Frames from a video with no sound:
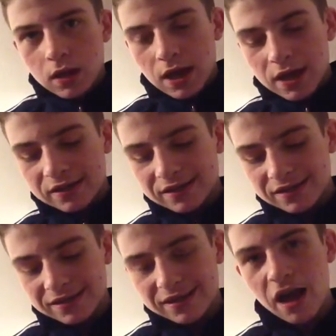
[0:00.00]
And
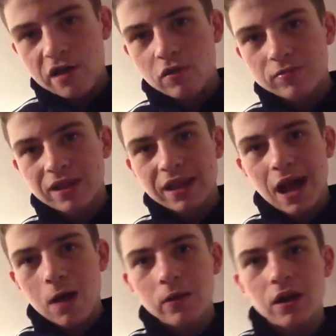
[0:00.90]
Skyrim's
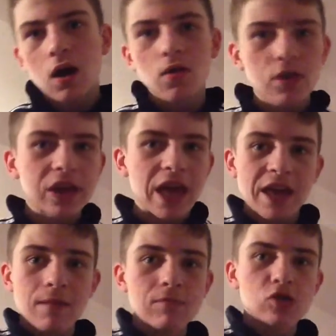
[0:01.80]
allowing other
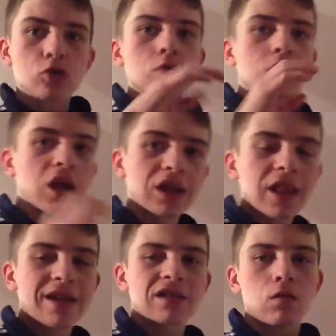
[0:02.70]
games to
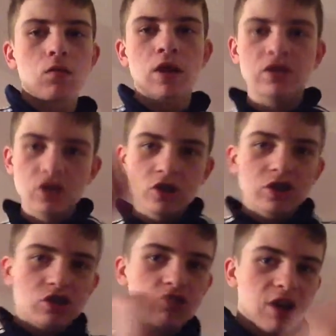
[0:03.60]
collect up with it, such as
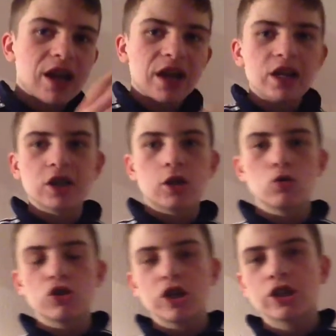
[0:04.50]
Dragon Age
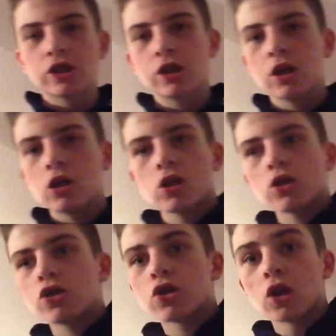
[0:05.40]
Inquisition,
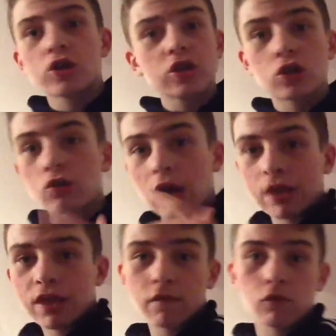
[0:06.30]
such as Grand
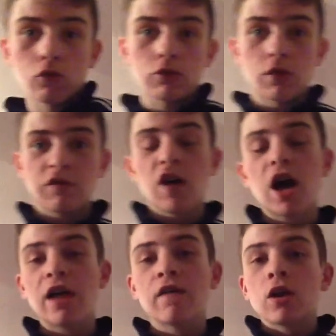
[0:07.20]
Theft Auto 5.